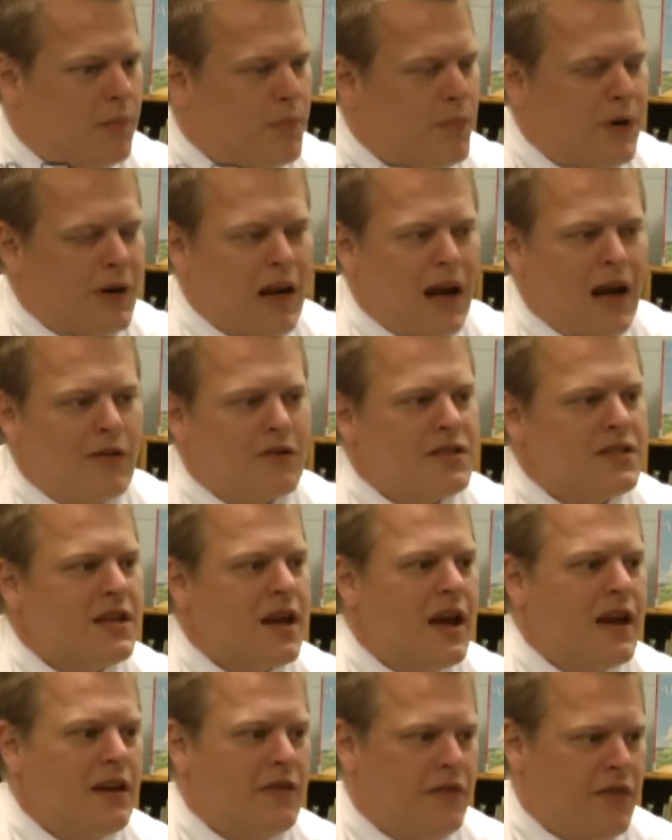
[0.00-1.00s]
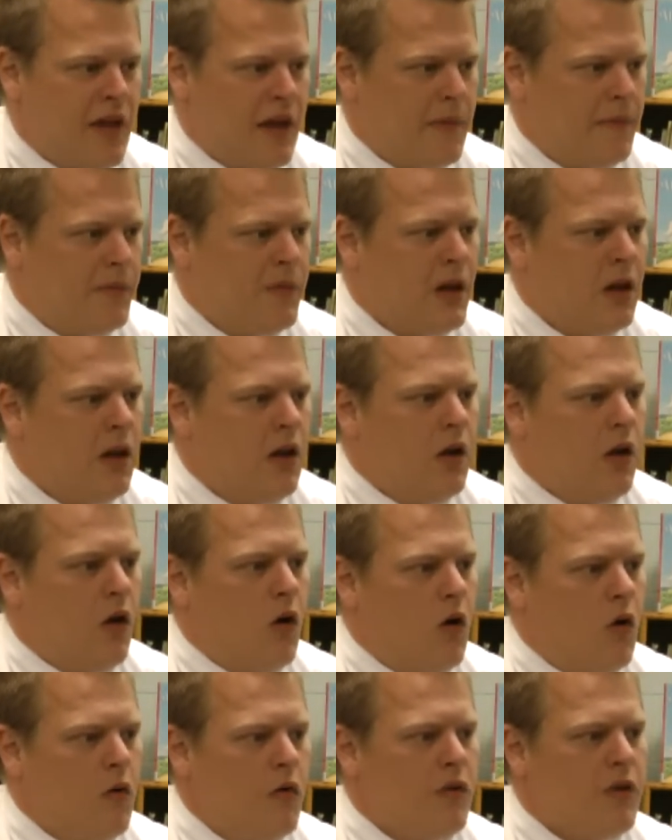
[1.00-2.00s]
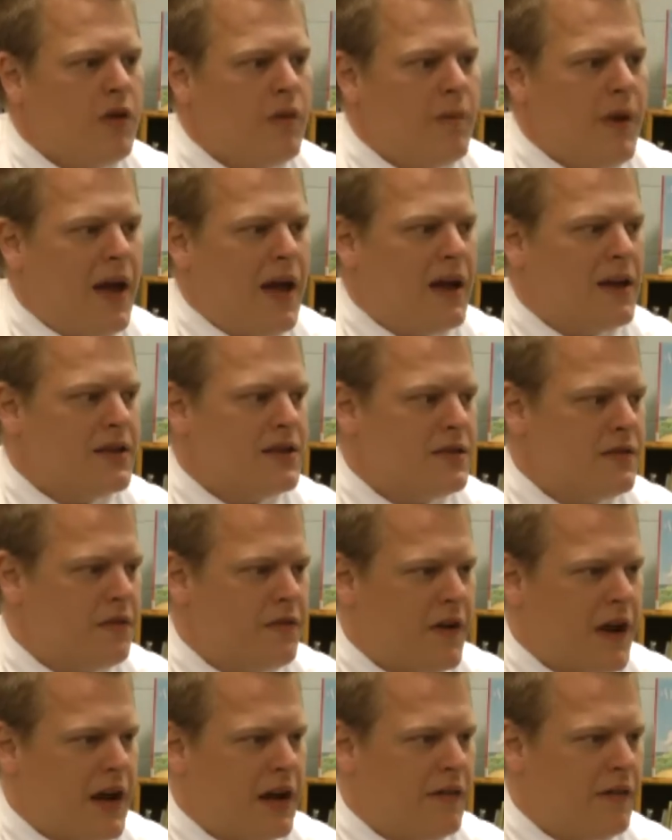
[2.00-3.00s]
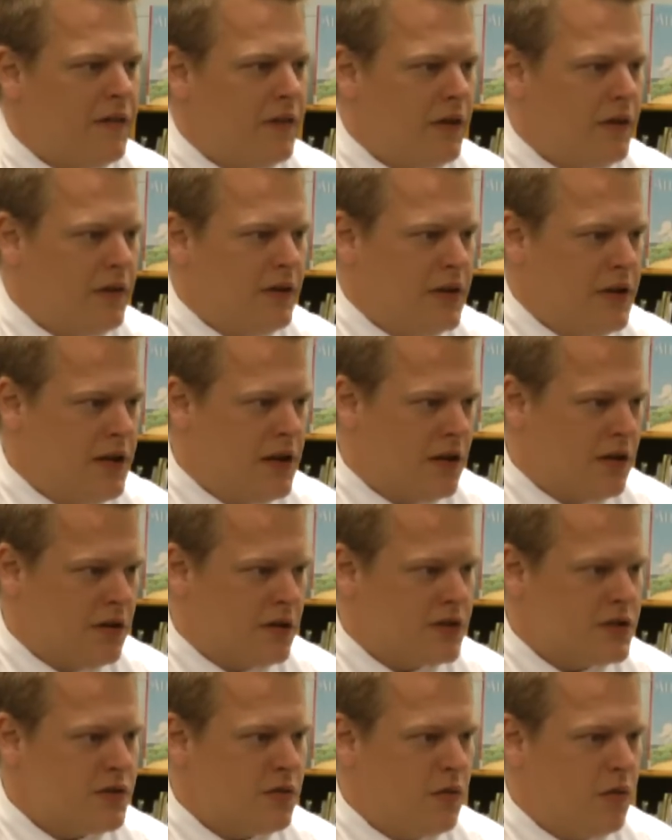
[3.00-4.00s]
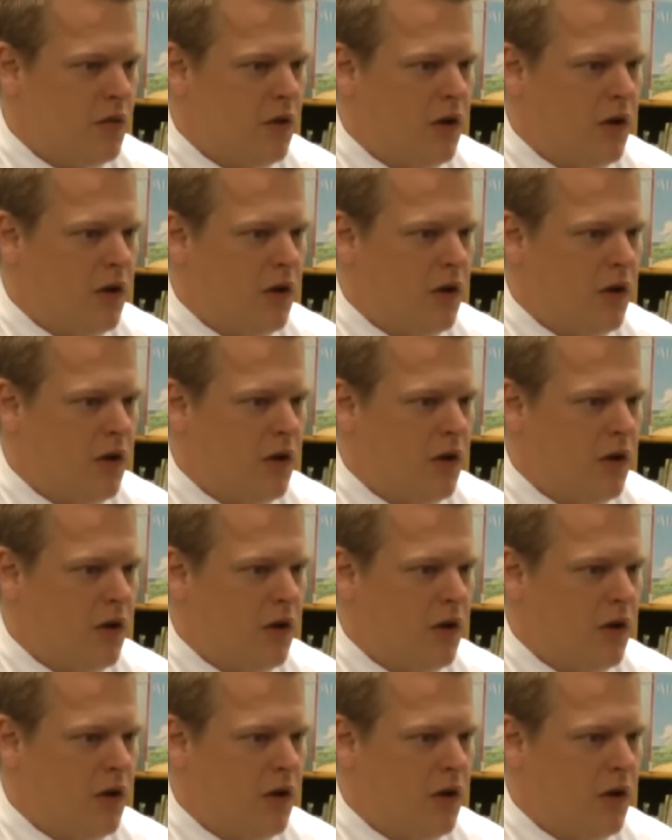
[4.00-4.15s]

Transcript: But outside of that, over the past 5 years,